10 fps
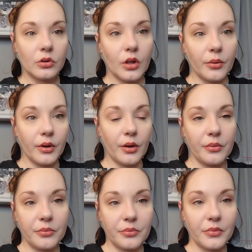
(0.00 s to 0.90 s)
There we
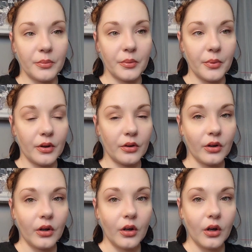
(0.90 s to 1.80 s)
go. A bit better.
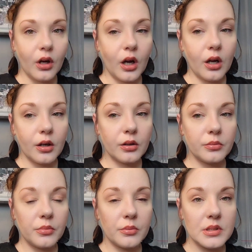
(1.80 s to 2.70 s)

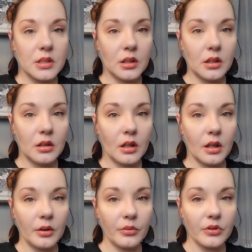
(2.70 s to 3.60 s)
I was thinking that
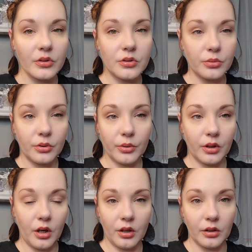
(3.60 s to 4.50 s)
I will just do a quick
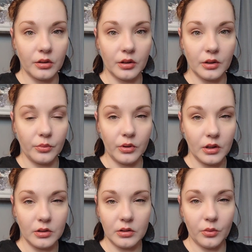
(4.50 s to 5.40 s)
cart. Like,
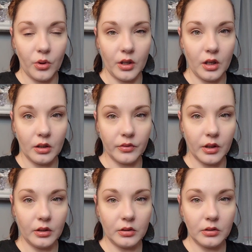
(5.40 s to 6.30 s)
why not,
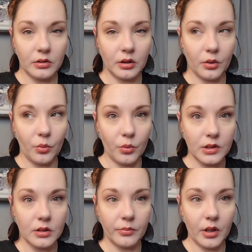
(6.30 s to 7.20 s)
right? Like,
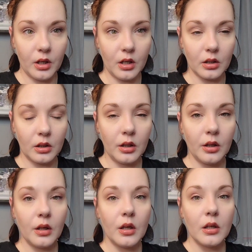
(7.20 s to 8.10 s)
what's in my cart?
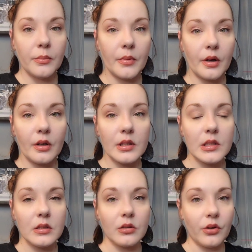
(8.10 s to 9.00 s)
My cart is
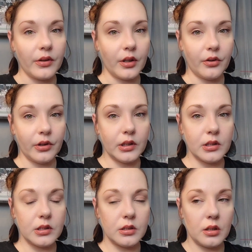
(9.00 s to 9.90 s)
not that
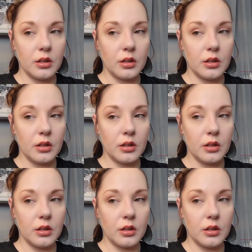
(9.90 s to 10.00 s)
crazy.